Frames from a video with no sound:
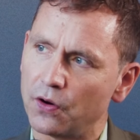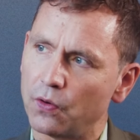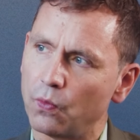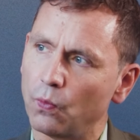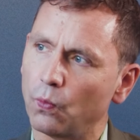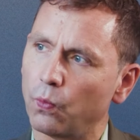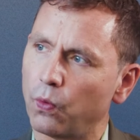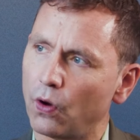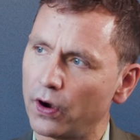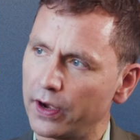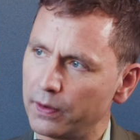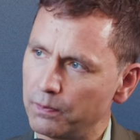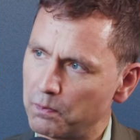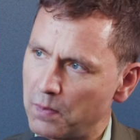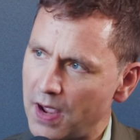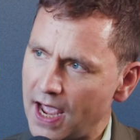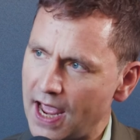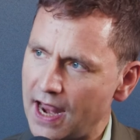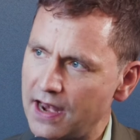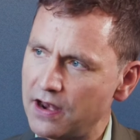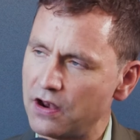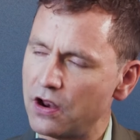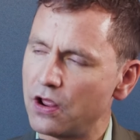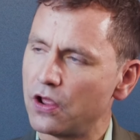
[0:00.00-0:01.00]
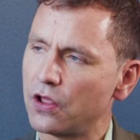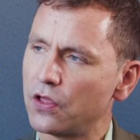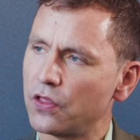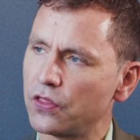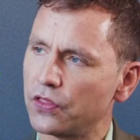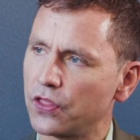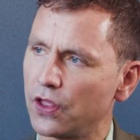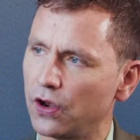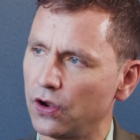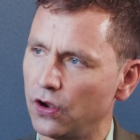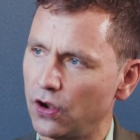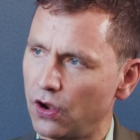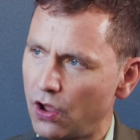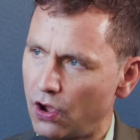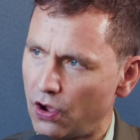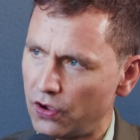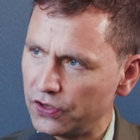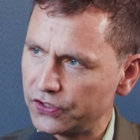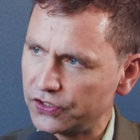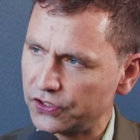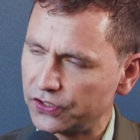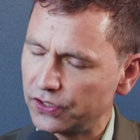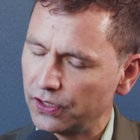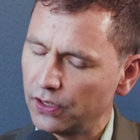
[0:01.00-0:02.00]
what it meant, the
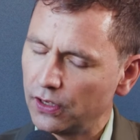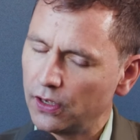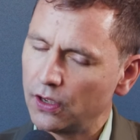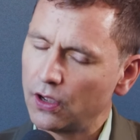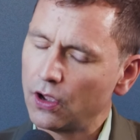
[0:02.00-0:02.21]
loss,